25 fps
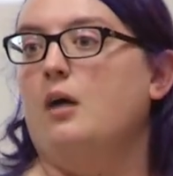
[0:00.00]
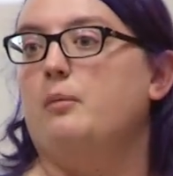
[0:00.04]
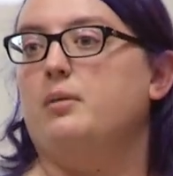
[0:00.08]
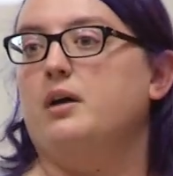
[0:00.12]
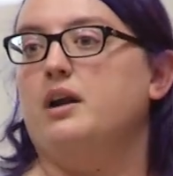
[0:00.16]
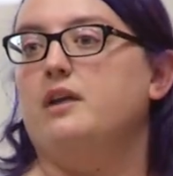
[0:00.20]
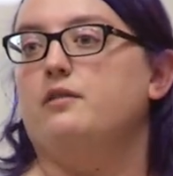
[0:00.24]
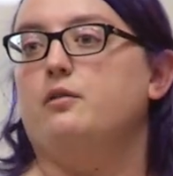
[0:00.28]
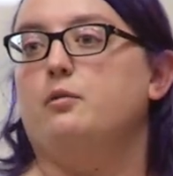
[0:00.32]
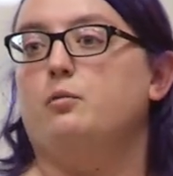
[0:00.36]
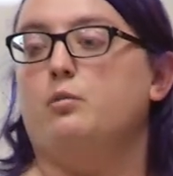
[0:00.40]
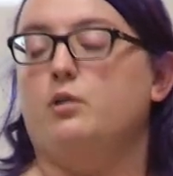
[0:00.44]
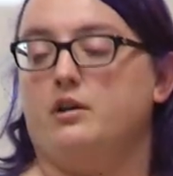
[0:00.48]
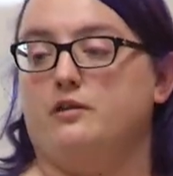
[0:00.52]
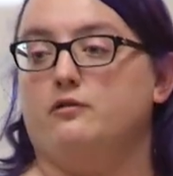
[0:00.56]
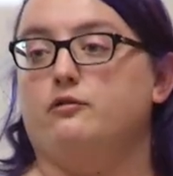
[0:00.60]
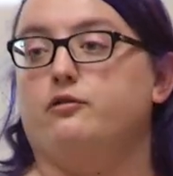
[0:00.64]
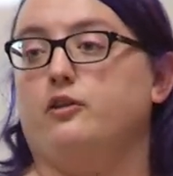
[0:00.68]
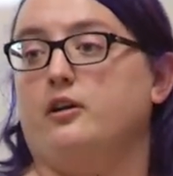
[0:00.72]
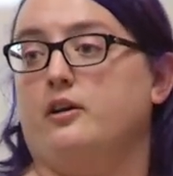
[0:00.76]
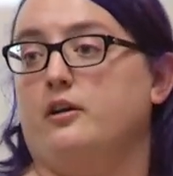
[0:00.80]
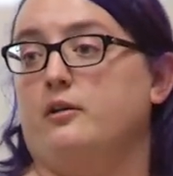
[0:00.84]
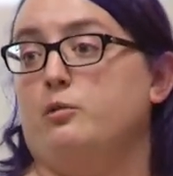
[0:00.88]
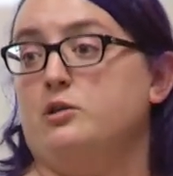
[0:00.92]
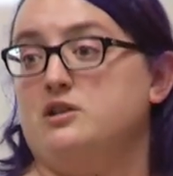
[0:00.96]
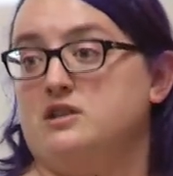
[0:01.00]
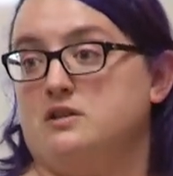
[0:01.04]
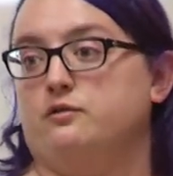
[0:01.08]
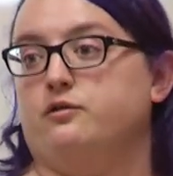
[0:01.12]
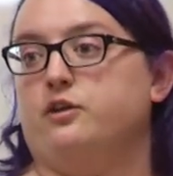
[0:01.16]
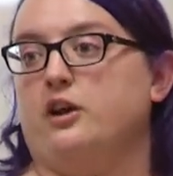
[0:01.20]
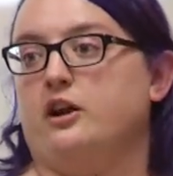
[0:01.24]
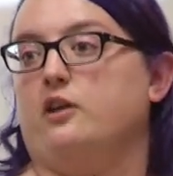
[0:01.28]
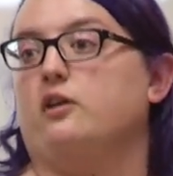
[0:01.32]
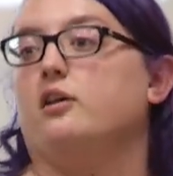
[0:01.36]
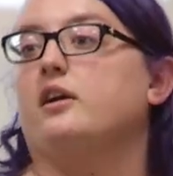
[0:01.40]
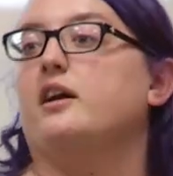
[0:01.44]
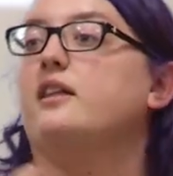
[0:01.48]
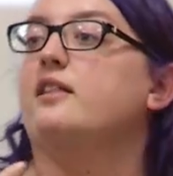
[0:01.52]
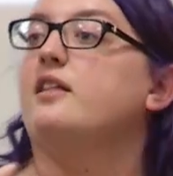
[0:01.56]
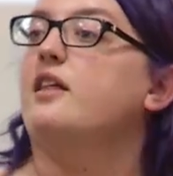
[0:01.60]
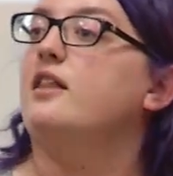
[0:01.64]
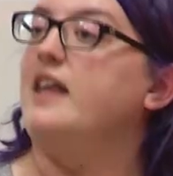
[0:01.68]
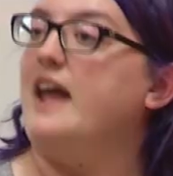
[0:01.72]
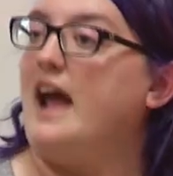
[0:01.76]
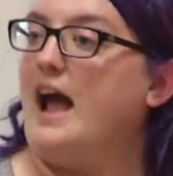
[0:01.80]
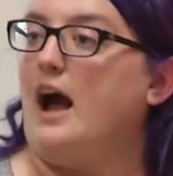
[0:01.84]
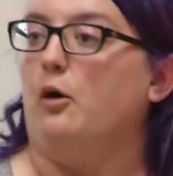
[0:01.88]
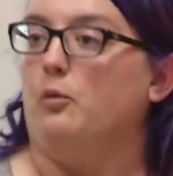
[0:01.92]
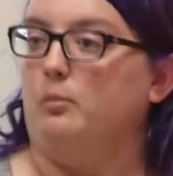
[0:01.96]
But if it wouldn't, it wasn't flickering,
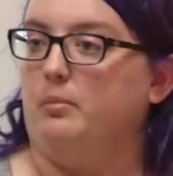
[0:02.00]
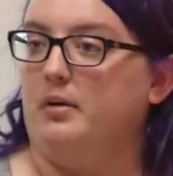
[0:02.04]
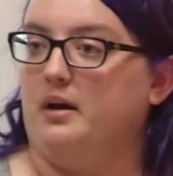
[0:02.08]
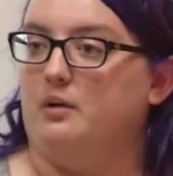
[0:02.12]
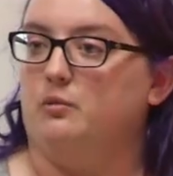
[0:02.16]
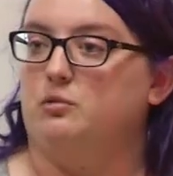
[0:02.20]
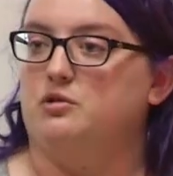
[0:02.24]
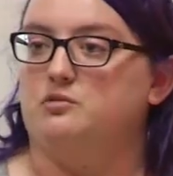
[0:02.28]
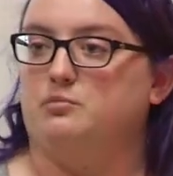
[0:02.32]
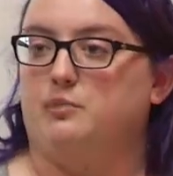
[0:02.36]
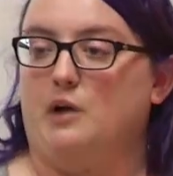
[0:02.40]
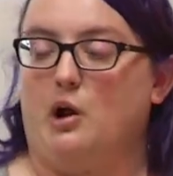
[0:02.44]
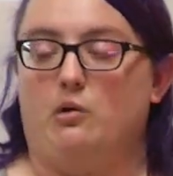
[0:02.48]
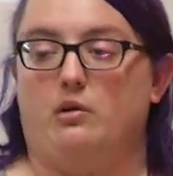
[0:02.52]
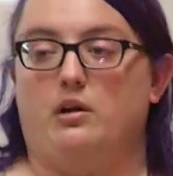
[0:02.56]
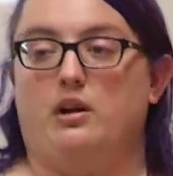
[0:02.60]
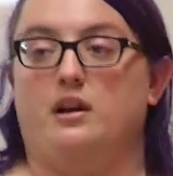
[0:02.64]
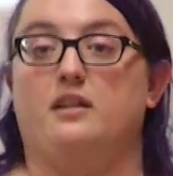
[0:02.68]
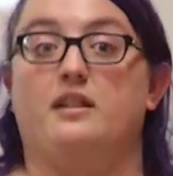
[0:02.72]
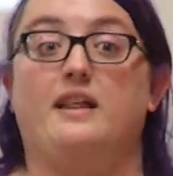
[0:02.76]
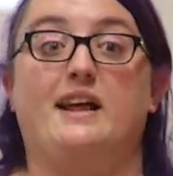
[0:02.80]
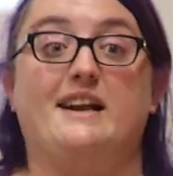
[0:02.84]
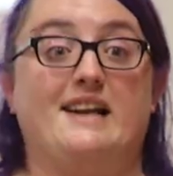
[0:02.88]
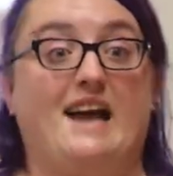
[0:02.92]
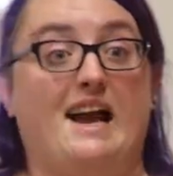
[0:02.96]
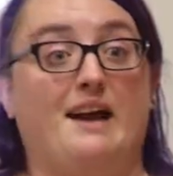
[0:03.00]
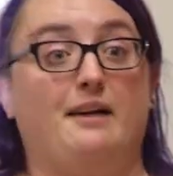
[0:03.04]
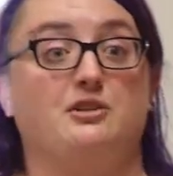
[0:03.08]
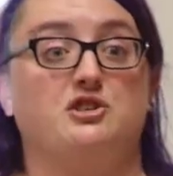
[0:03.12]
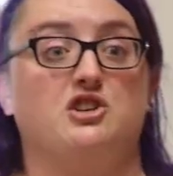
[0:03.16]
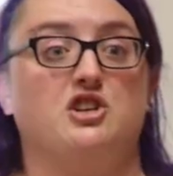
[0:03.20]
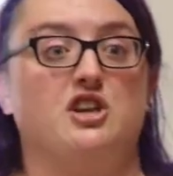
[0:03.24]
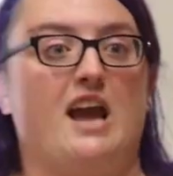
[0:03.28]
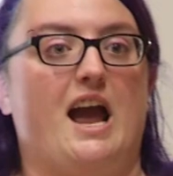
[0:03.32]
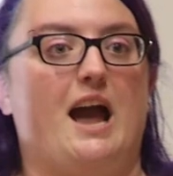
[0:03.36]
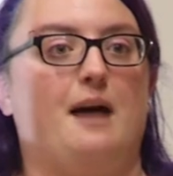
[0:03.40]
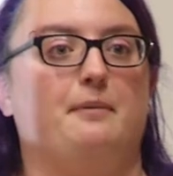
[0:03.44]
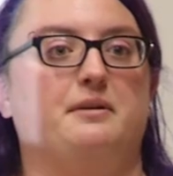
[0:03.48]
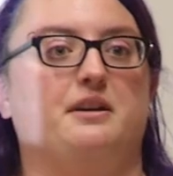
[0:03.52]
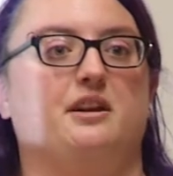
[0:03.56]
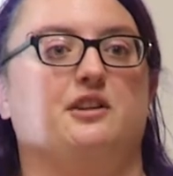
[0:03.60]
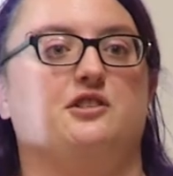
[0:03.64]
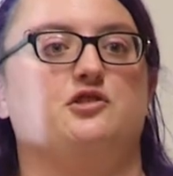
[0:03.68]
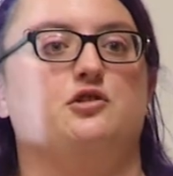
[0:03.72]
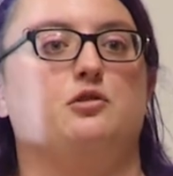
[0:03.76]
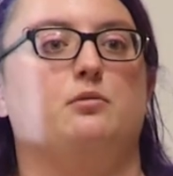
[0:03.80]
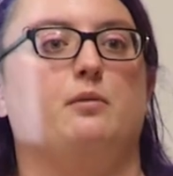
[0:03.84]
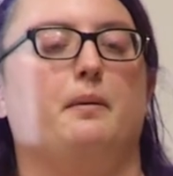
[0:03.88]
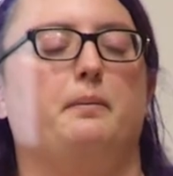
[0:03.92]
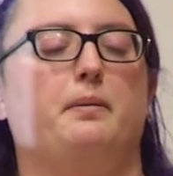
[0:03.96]
then the out pin was broken, and that actually happened
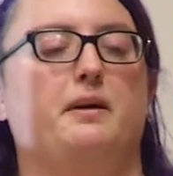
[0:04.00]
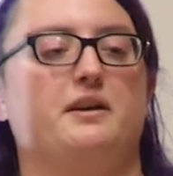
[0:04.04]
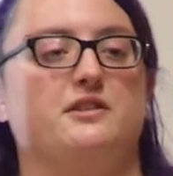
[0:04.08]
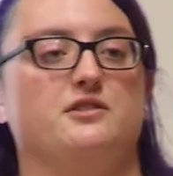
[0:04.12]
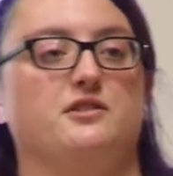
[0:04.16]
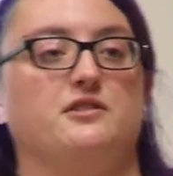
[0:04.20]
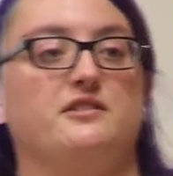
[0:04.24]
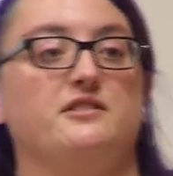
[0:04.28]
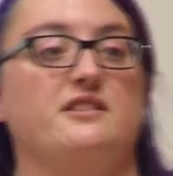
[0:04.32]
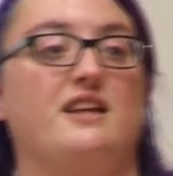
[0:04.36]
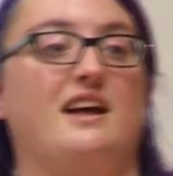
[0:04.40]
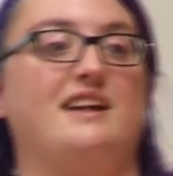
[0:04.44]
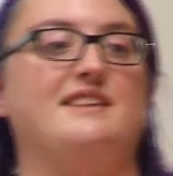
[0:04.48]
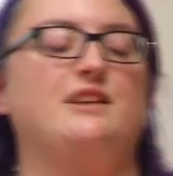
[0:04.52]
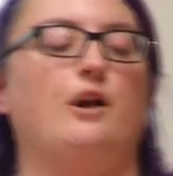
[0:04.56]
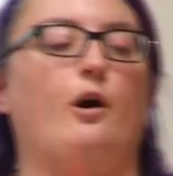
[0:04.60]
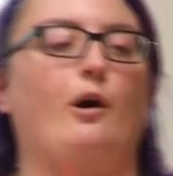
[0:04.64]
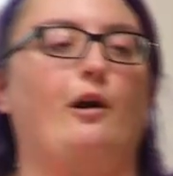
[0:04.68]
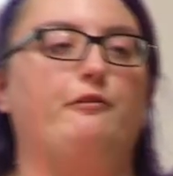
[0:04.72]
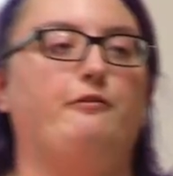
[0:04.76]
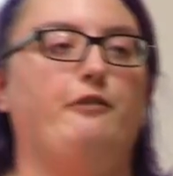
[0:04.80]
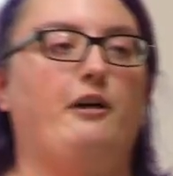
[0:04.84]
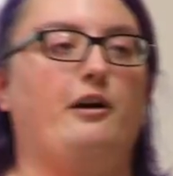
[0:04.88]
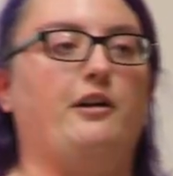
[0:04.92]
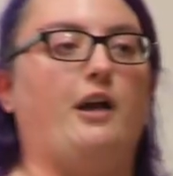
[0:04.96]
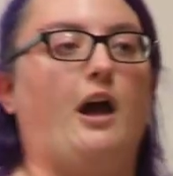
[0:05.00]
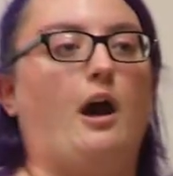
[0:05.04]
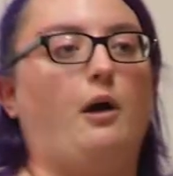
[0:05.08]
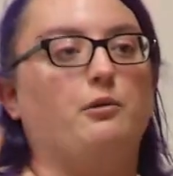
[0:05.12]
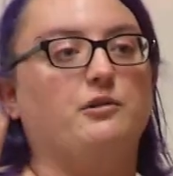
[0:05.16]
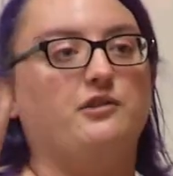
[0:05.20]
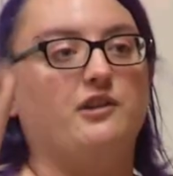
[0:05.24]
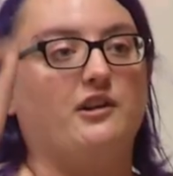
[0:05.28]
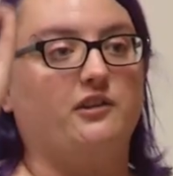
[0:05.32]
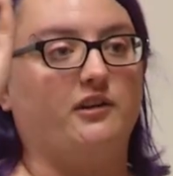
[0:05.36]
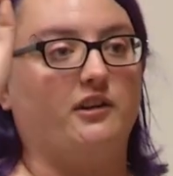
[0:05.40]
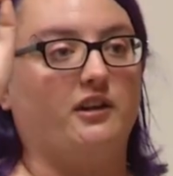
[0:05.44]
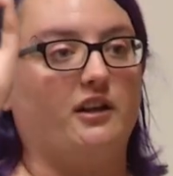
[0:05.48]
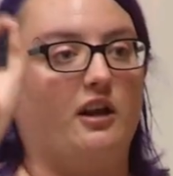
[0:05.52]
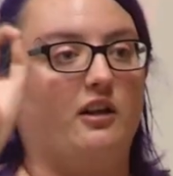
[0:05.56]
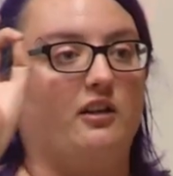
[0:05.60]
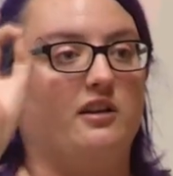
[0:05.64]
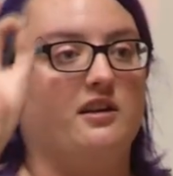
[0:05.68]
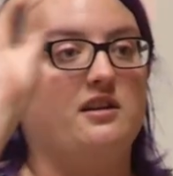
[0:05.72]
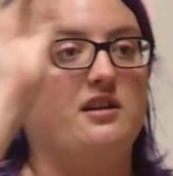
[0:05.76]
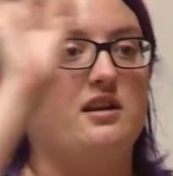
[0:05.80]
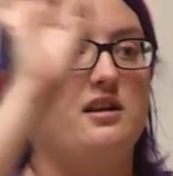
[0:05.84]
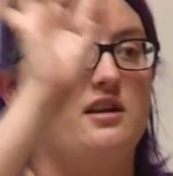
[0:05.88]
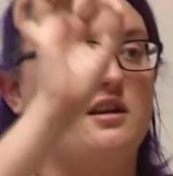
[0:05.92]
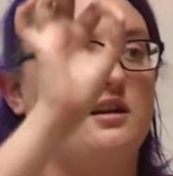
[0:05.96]
on two of my pixels, and that's how I found out was I took an
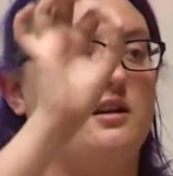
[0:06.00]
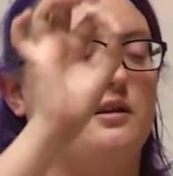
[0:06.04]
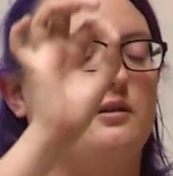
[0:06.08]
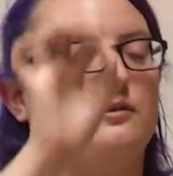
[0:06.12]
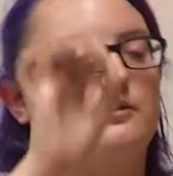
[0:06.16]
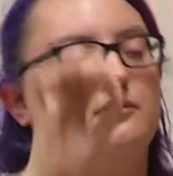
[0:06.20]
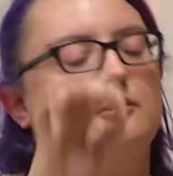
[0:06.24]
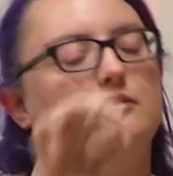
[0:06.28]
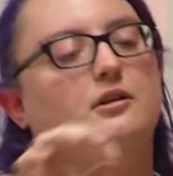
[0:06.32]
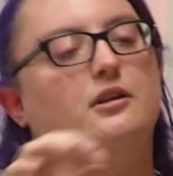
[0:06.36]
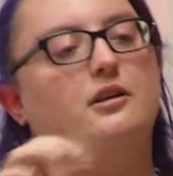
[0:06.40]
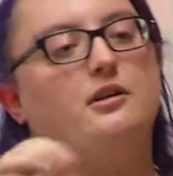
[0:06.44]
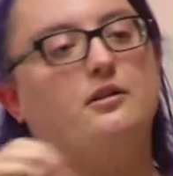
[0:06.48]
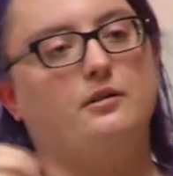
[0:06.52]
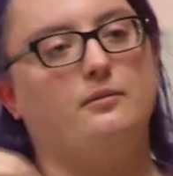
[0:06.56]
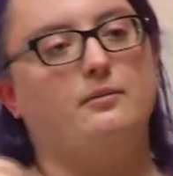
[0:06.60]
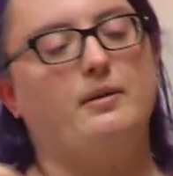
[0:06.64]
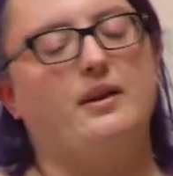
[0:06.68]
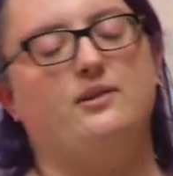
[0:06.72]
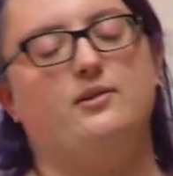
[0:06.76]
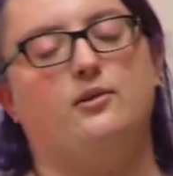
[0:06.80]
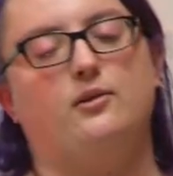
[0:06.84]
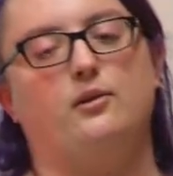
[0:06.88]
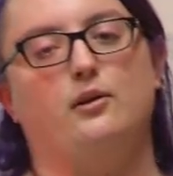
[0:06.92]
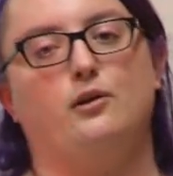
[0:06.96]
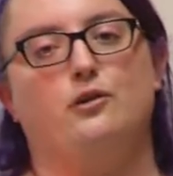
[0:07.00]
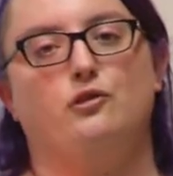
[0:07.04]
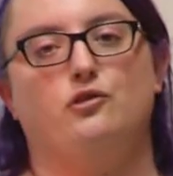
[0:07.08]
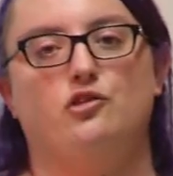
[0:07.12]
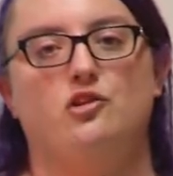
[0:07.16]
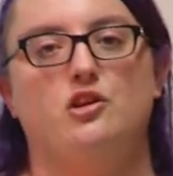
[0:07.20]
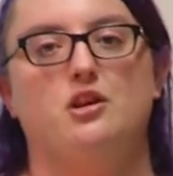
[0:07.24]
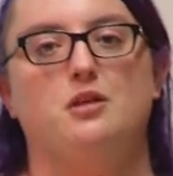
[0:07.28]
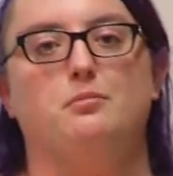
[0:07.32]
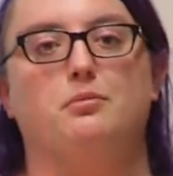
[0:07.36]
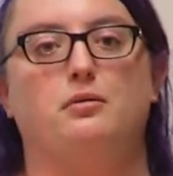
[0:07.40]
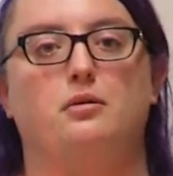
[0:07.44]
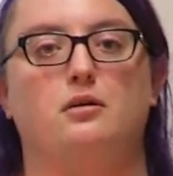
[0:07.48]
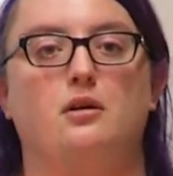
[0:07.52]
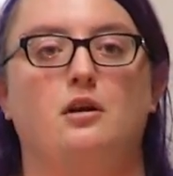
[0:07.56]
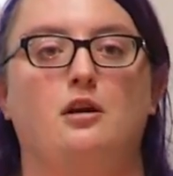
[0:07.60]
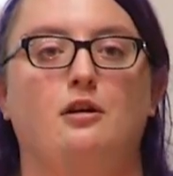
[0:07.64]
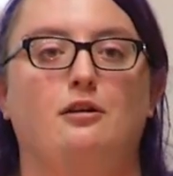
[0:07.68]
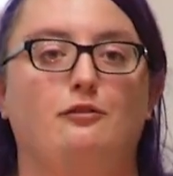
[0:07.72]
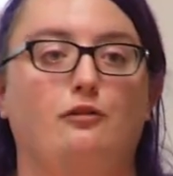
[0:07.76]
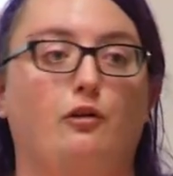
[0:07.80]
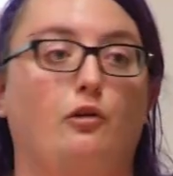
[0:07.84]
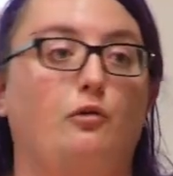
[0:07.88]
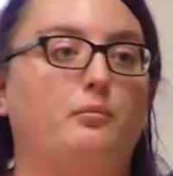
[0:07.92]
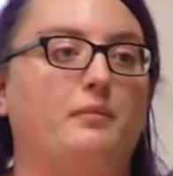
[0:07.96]
LED, and it's like basically a cheap
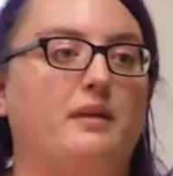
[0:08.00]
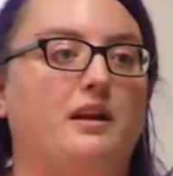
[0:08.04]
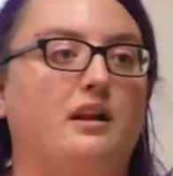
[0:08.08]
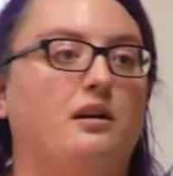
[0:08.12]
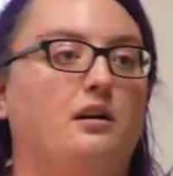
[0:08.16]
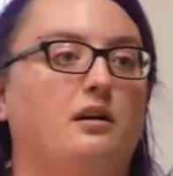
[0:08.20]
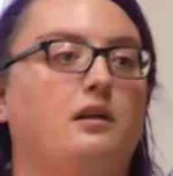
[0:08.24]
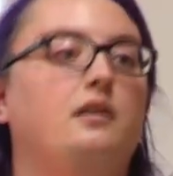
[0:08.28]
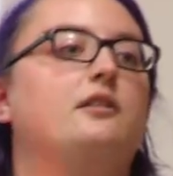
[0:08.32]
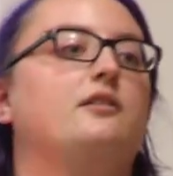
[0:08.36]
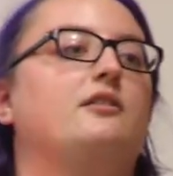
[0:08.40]
voltmeter.